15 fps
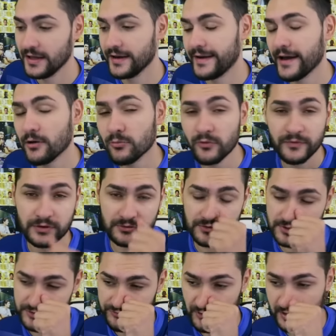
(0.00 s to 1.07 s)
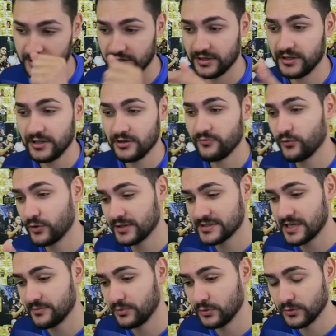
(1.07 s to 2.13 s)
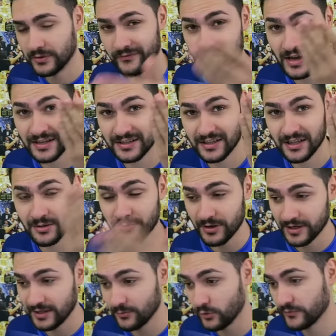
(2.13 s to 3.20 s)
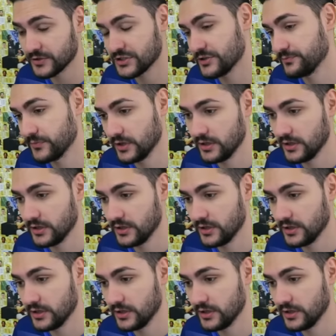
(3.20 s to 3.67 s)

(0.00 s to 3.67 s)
Now moving to the striker. Here, for example, we've got Ibrahimović.